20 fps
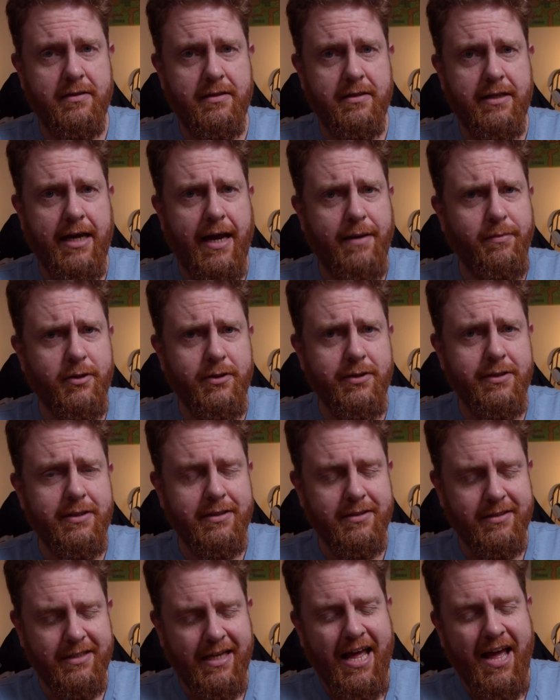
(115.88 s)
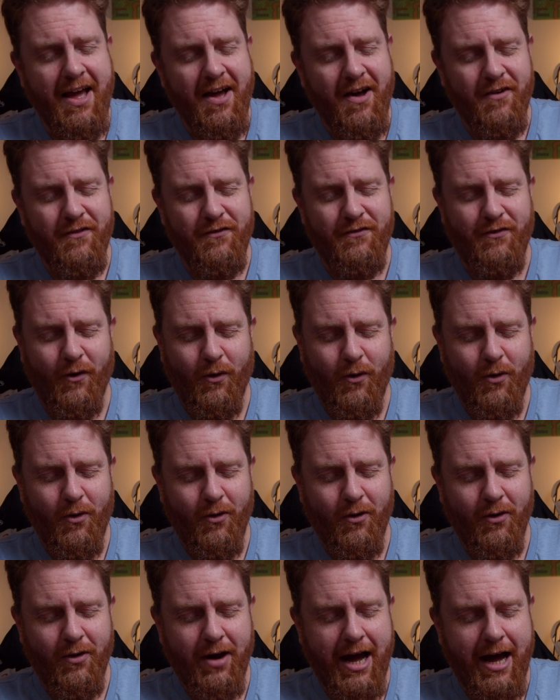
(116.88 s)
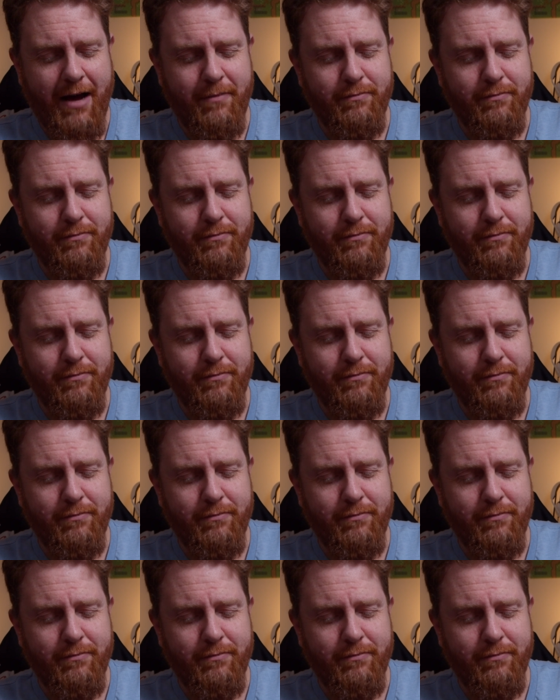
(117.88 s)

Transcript: cables for